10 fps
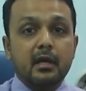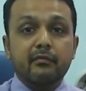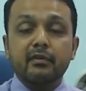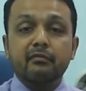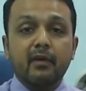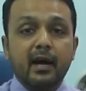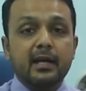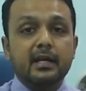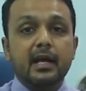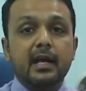If we
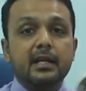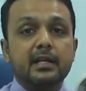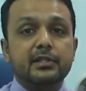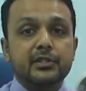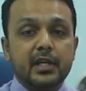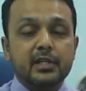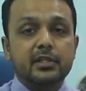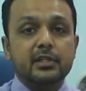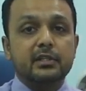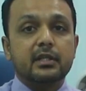find any
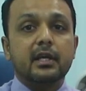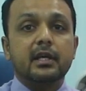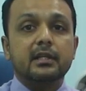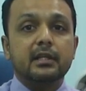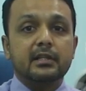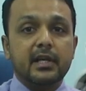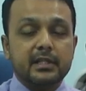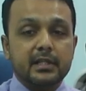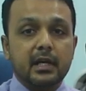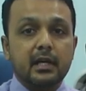changes in the
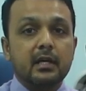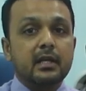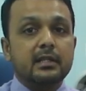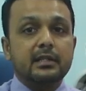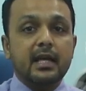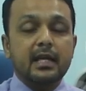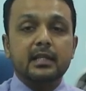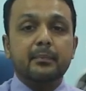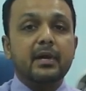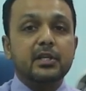retina,
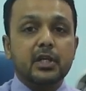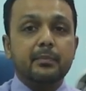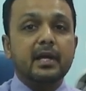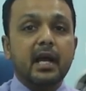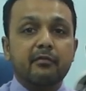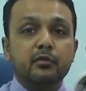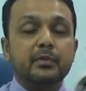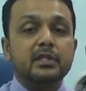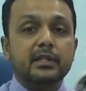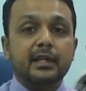then the patient may have to
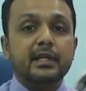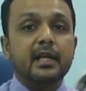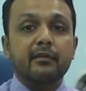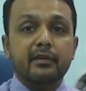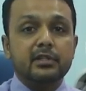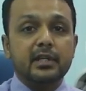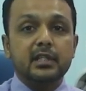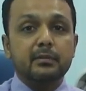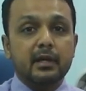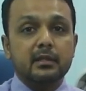be screened every
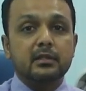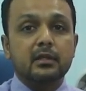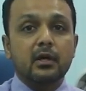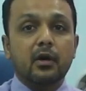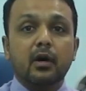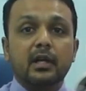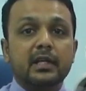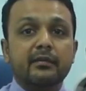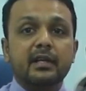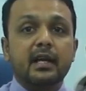6 months or
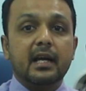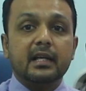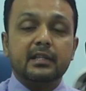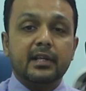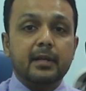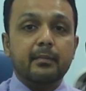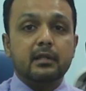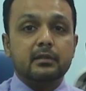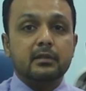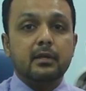even at 3
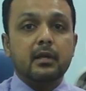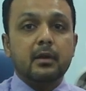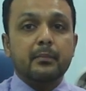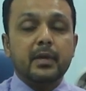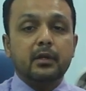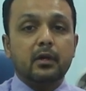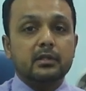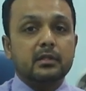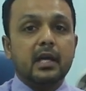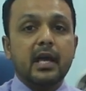months,
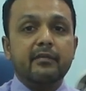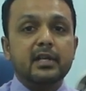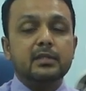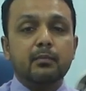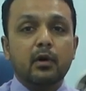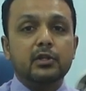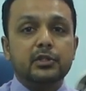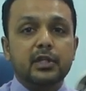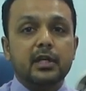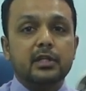because every small
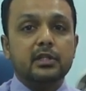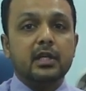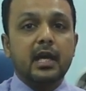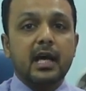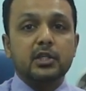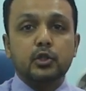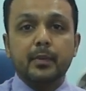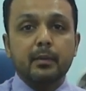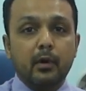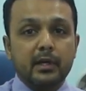change has to
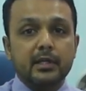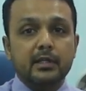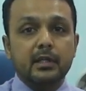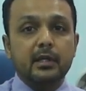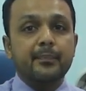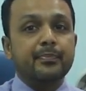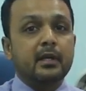be monitored.